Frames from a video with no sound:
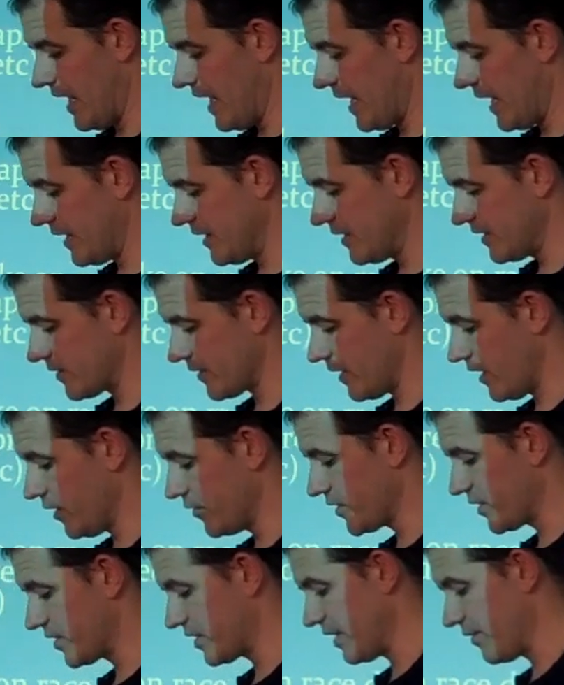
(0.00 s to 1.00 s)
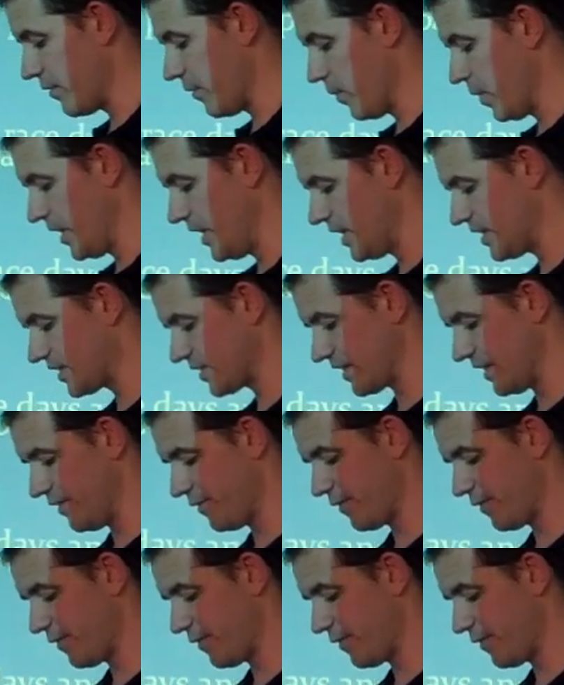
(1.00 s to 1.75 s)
And after seven weeks,